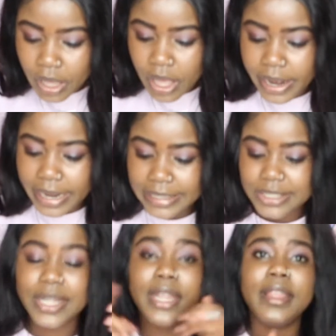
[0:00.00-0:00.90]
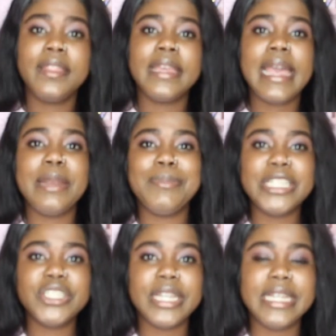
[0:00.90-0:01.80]
Alright, so another thing I had
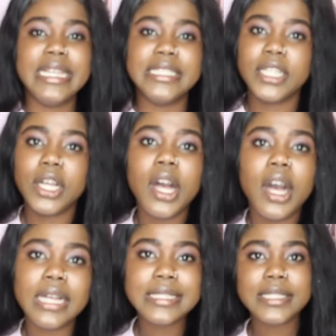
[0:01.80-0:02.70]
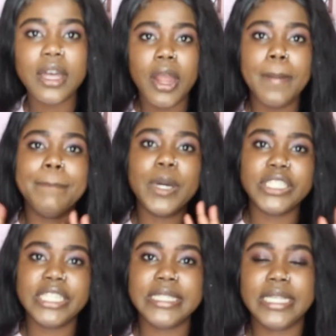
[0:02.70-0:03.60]
mentioned is the costs or
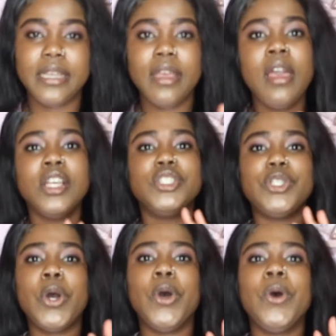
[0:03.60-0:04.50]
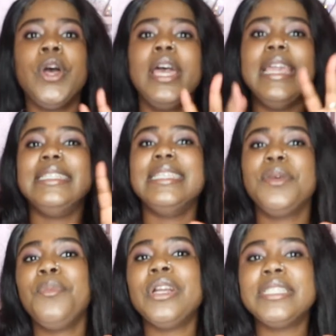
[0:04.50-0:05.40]
budgeting. So it is
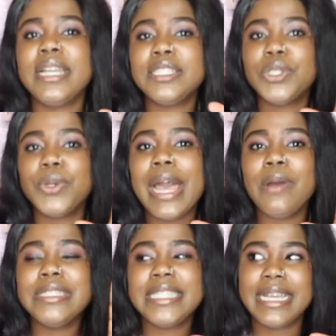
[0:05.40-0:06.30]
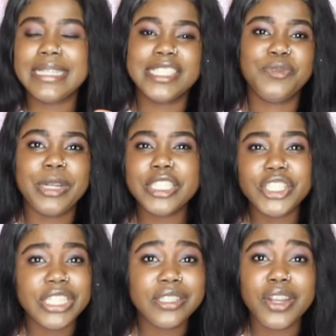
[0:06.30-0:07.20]
important to, I would say, get a
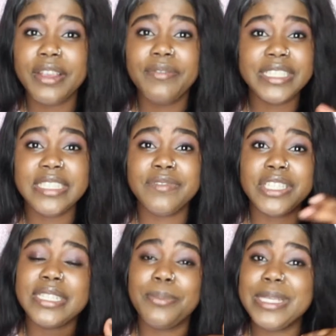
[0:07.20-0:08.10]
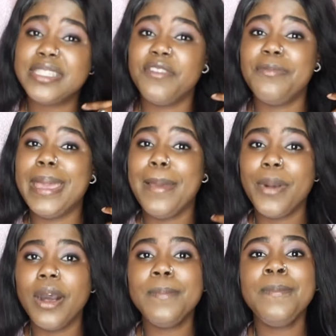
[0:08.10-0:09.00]
spreadsheet, or if it's even just a piece of
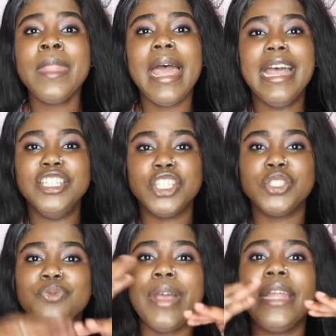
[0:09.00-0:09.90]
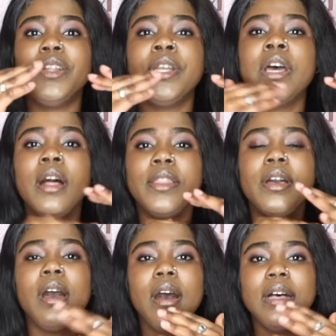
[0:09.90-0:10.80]
paper, and just write down all the
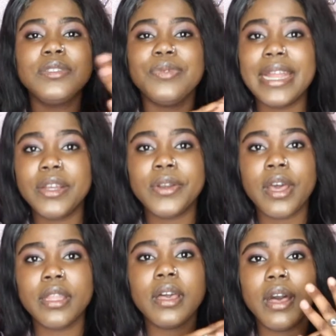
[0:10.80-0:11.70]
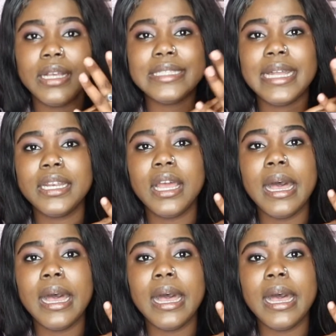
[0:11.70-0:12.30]
costs that